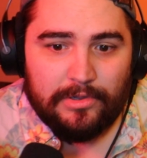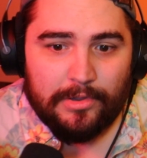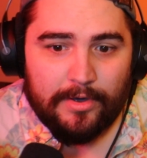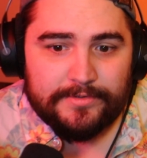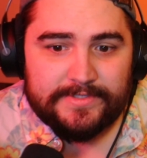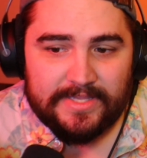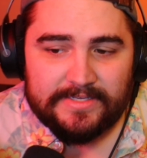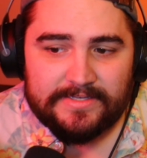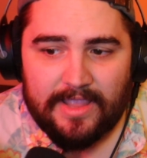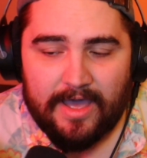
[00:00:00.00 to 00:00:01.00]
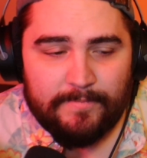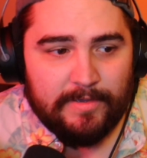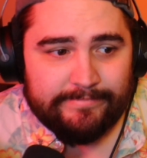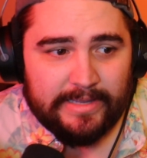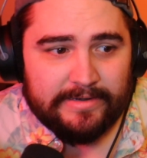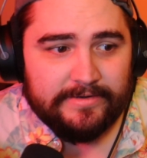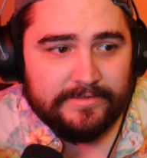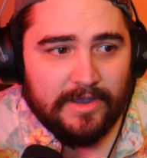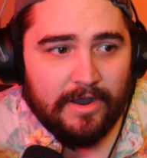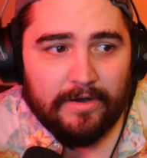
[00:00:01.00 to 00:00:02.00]
close these top
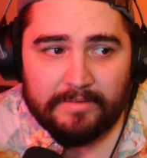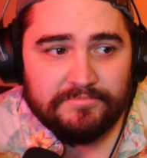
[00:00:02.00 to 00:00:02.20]
competitors are.